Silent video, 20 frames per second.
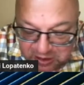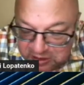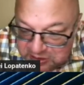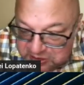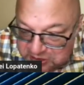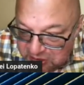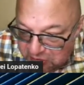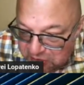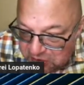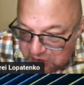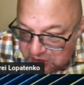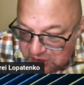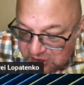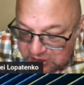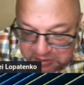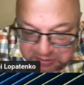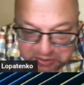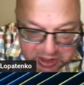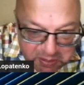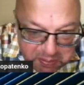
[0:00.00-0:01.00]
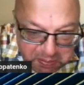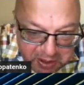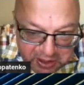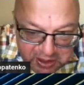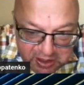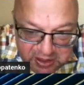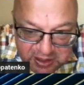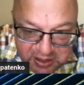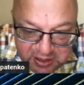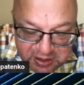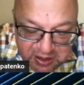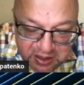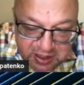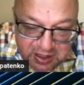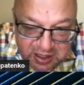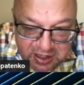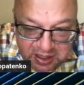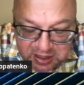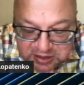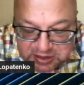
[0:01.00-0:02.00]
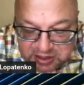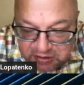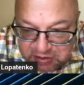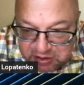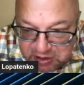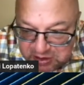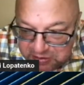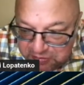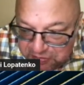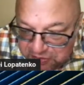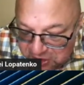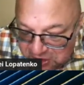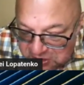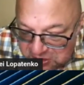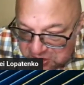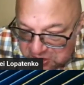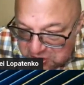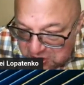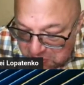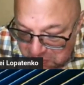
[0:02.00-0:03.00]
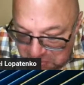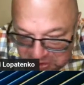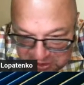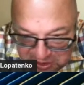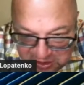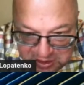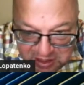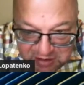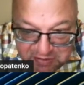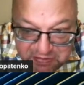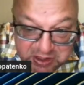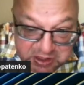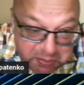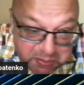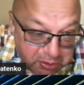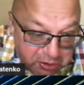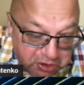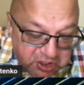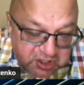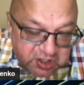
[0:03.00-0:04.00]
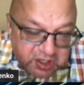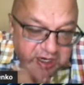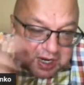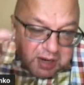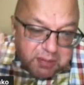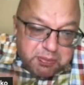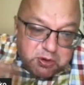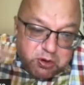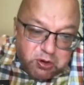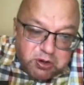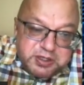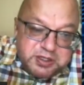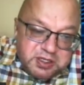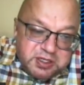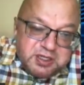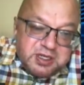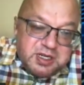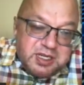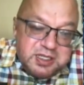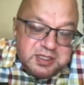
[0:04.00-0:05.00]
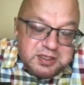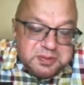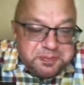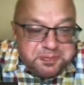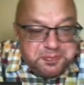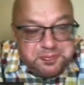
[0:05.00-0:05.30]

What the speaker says: several LLMs in parallel, several inferences in parallel with bootstrap order, right?